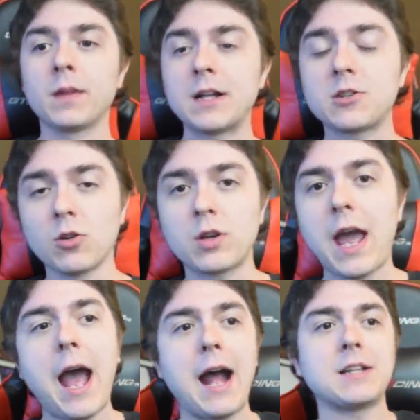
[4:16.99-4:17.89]
let's look
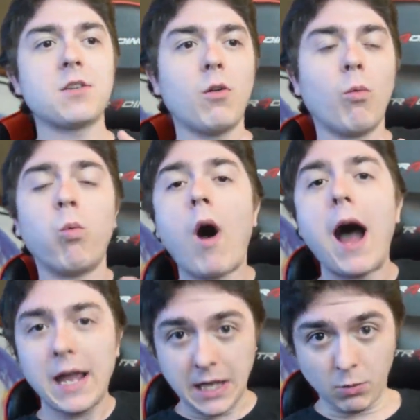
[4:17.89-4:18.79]
at
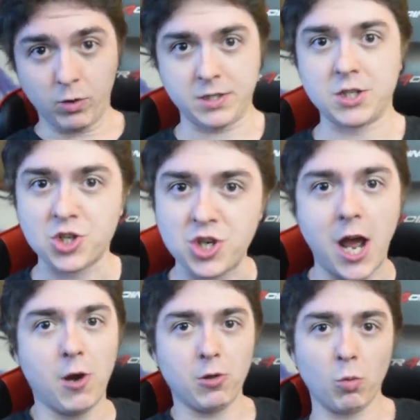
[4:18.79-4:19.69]
why he wants to
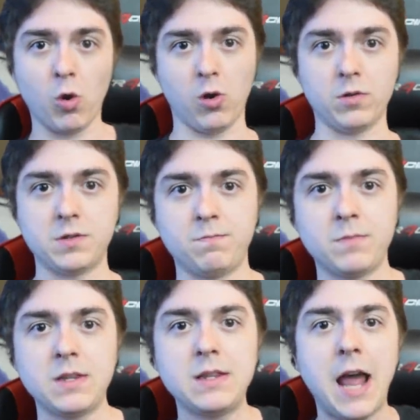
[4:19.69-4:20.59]
shatter the world.
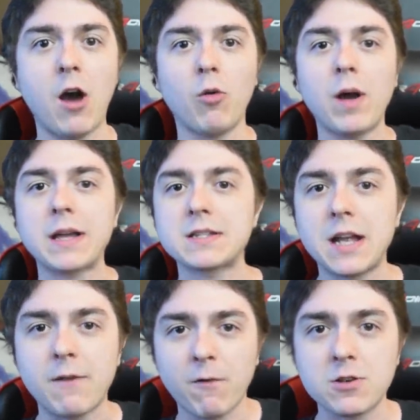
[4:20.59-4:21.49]
Now, like I
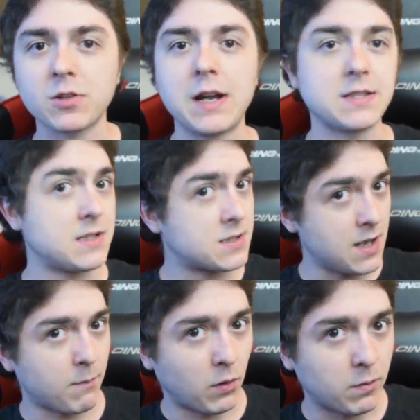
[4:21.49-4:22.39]
said, at first glance, it's
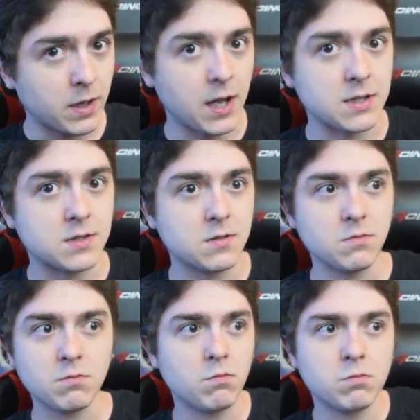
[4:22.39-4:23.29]
simple, because
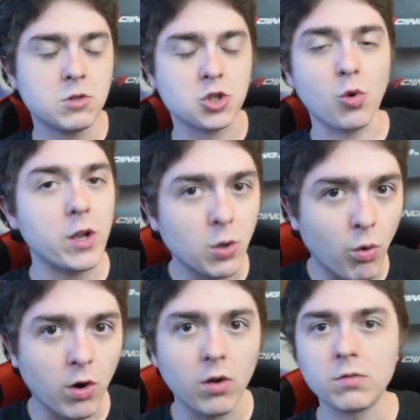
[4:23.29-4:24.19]
destroying the
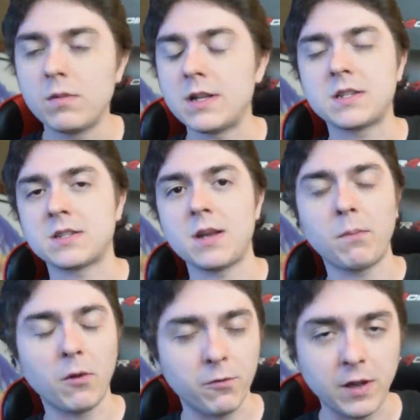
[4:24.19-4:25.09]
world, it's a
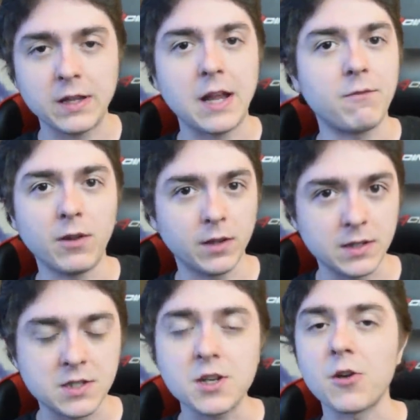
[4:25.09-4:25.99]
simple thing that
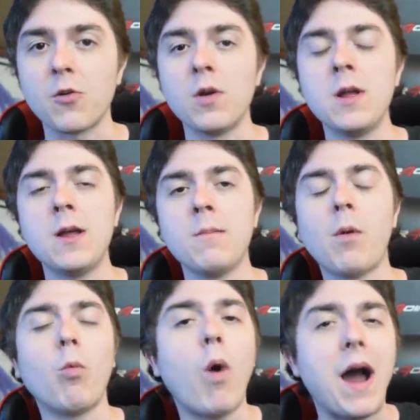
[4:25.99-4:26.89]
villains do.
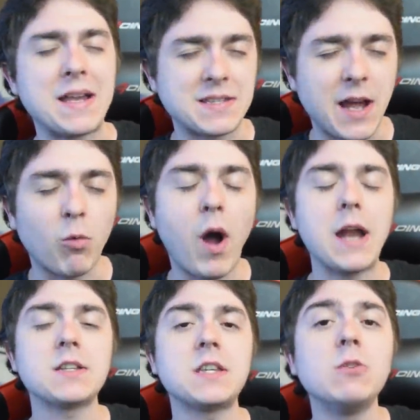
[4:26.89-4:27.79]
But why is that? Why
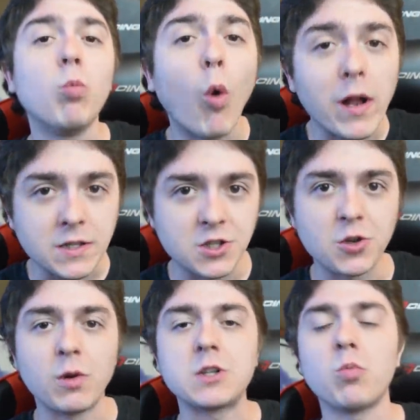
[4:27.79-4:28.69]
does he want to
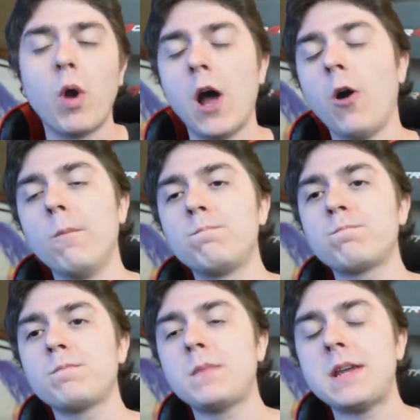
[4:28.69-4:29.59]
do it? Well,
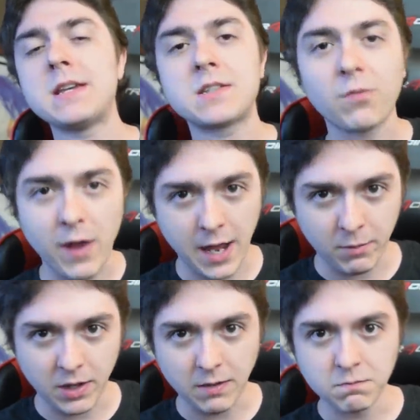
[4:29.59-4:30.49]
his
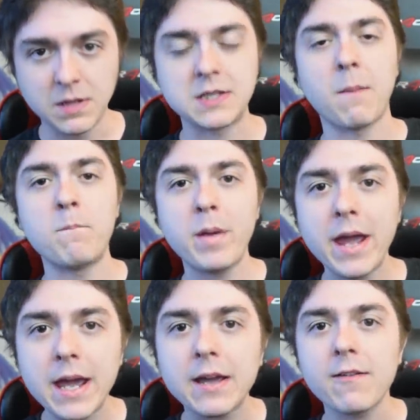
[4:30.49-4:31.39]
family is a
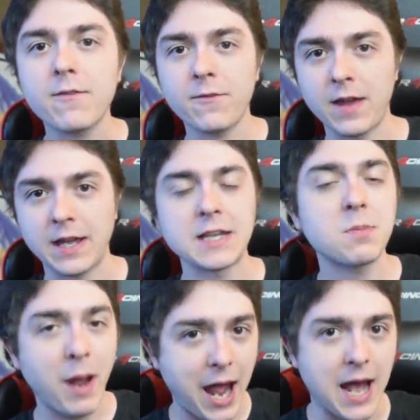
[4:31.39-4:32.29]
big thing, his
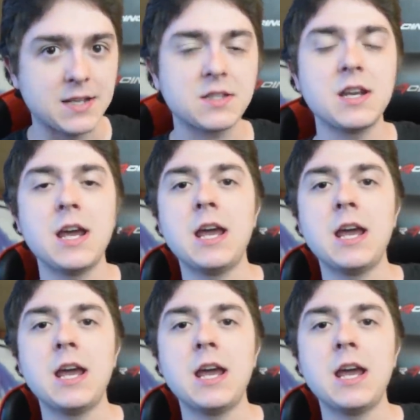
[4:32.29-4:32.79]
past.